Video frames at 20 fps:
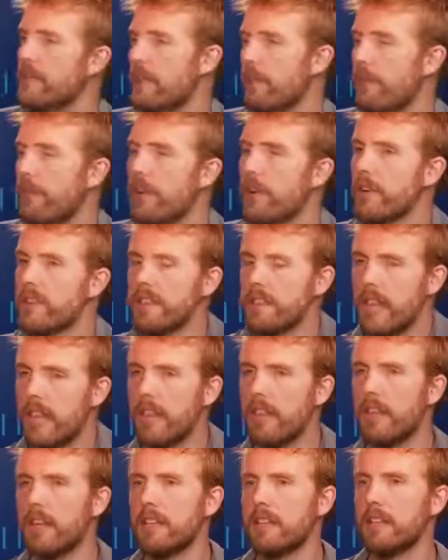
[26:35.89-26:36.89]
is it fair to
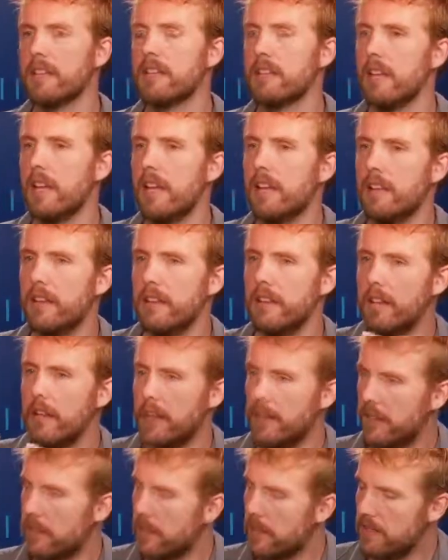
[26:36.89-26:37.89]
say that
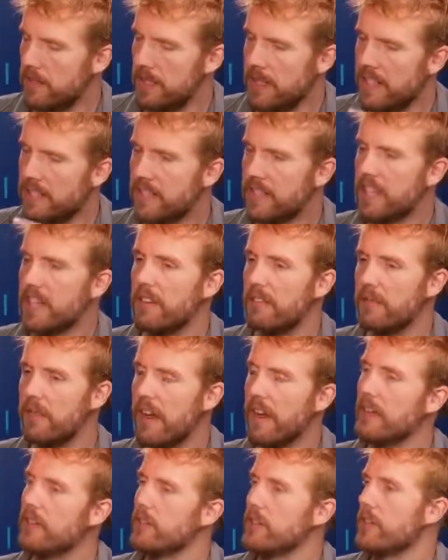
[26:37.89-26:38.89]
it's an
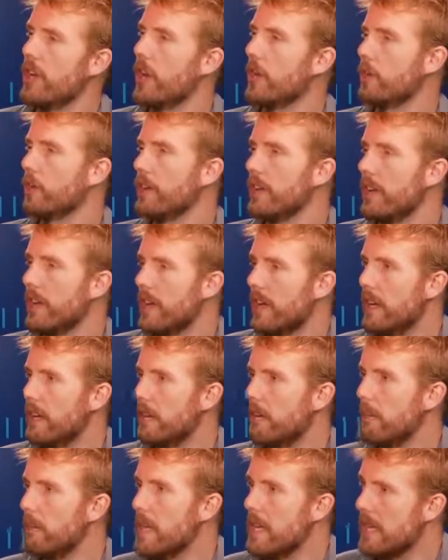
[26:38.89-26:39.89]
advantage not only
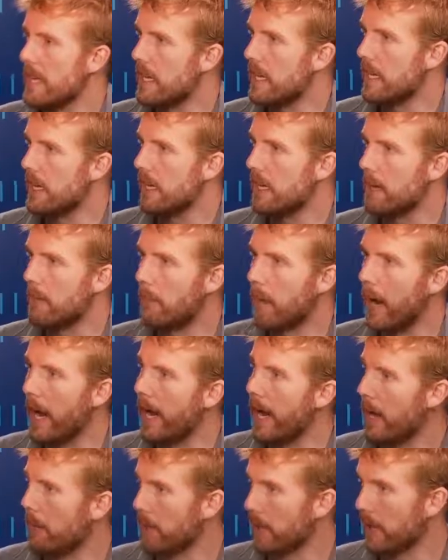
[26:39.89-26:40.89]
in
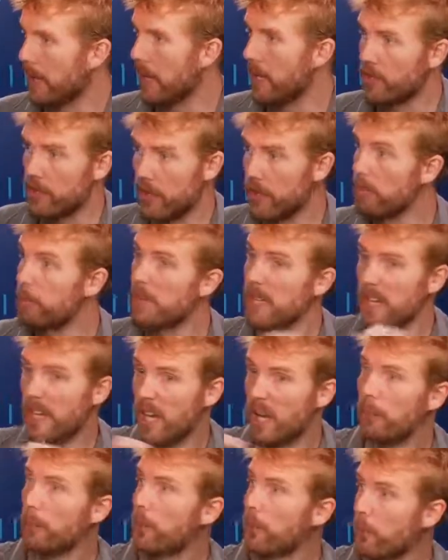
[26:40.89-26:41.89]
my application
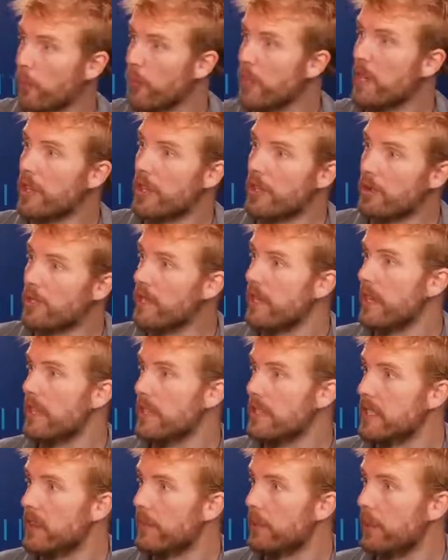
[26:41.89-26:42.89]
being able to reuse it
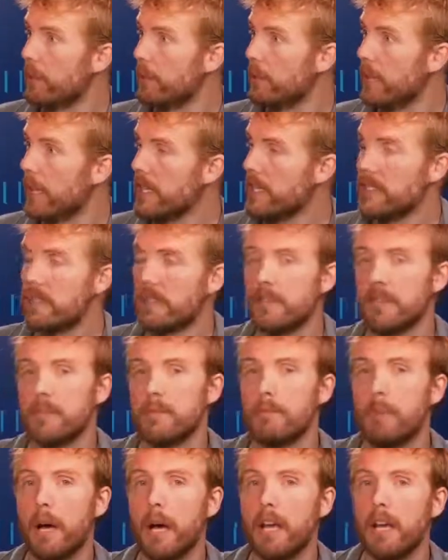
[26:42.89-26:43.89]
in different
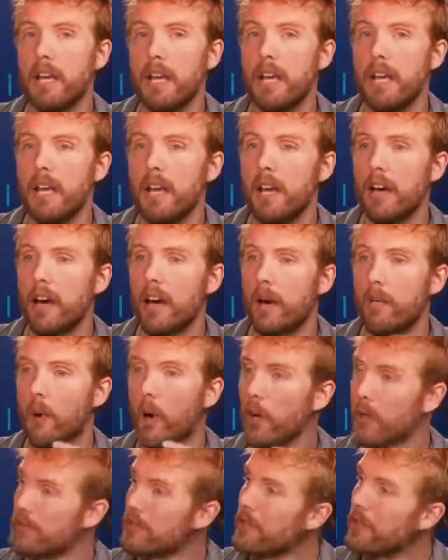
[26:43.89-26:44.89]
places, but
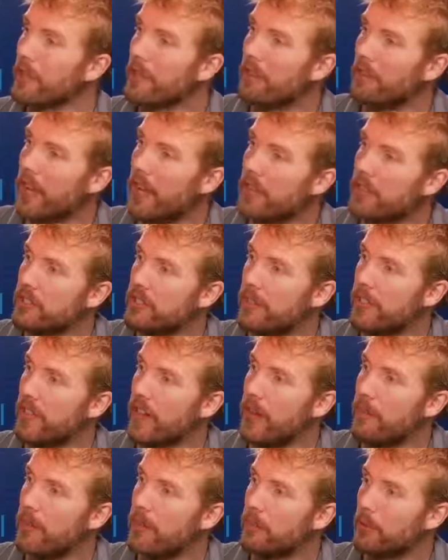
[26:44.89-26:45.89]
also an advantage in that
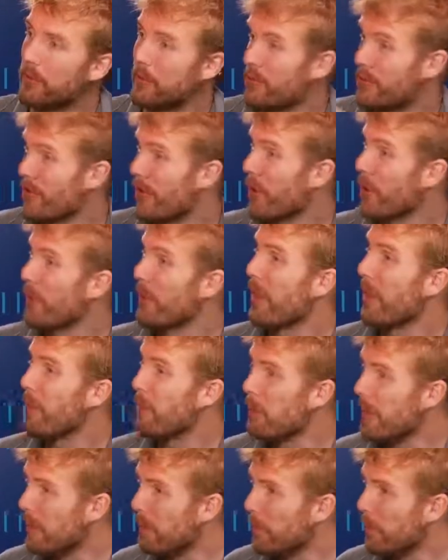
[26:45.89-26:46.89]
I'm able to share it with other
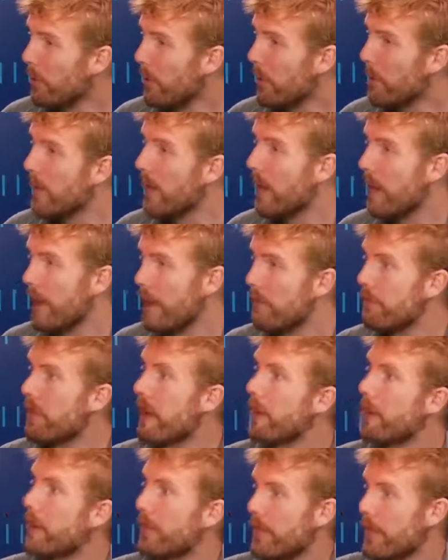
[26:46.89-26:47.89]
people? I mean, I
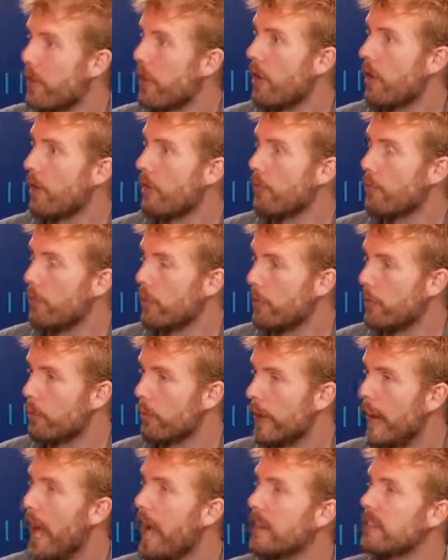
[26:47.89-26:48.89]
found that there are
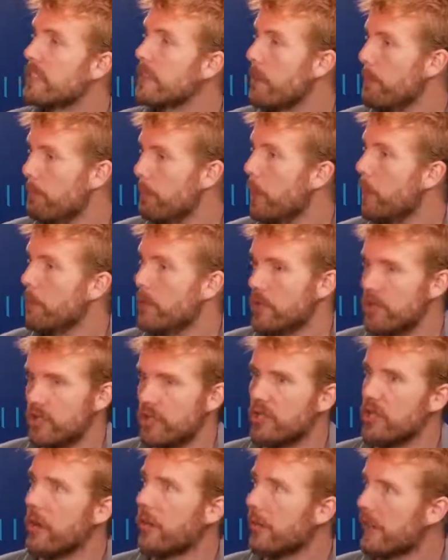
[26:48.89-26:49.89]
React component
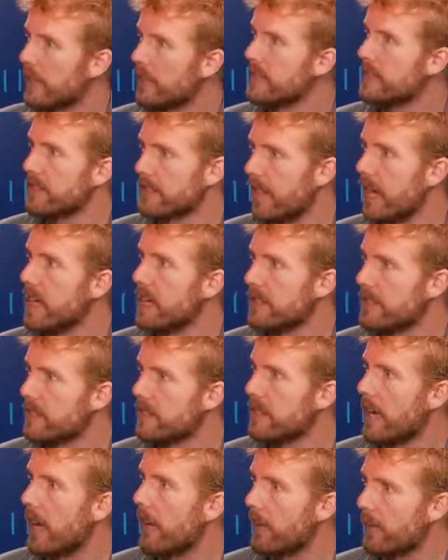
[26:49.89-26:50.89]
sharing
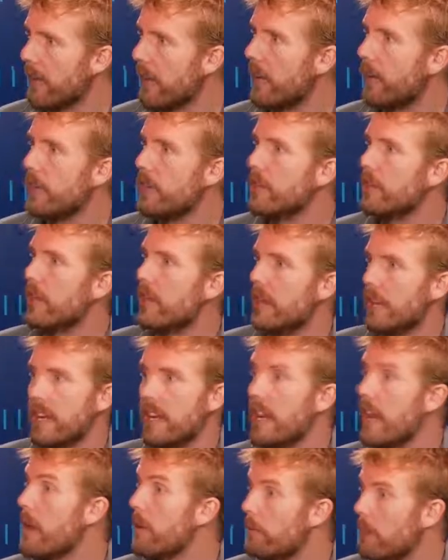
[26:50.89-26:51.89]
sites out there. In
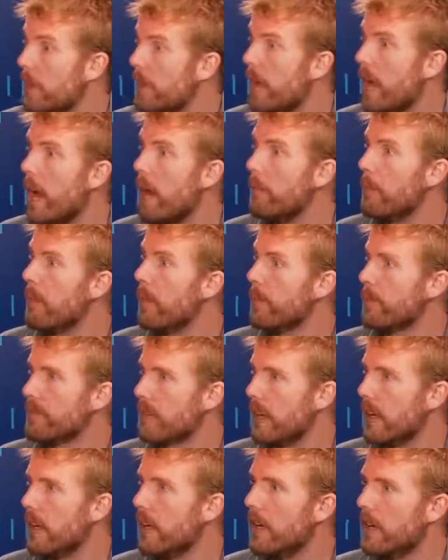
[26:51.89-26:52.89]
NPM, there's
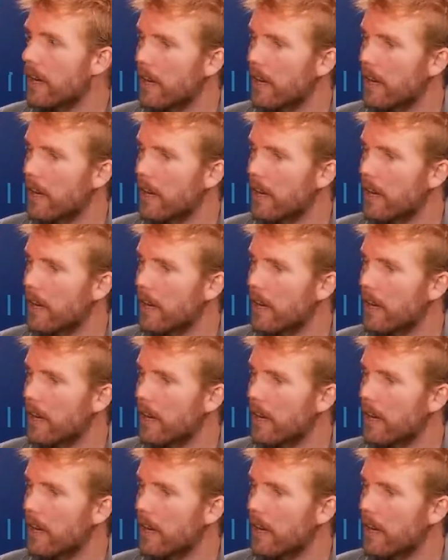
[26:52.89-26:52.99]
a